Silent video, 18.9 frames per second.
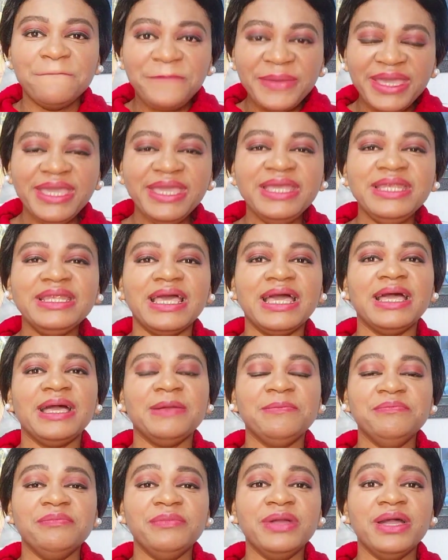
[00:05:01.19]
Being
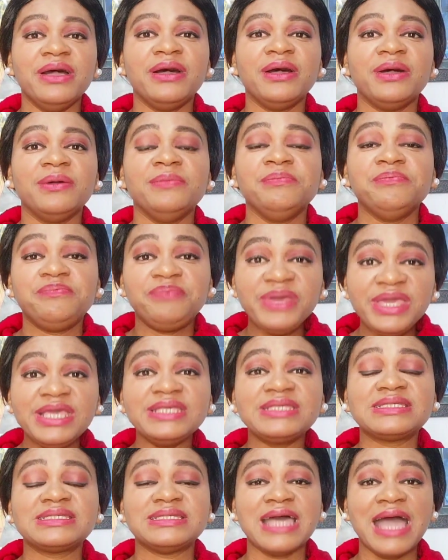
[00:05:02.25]

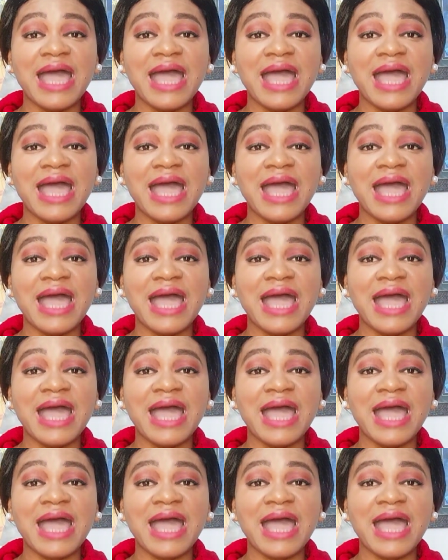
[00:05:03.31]
peace,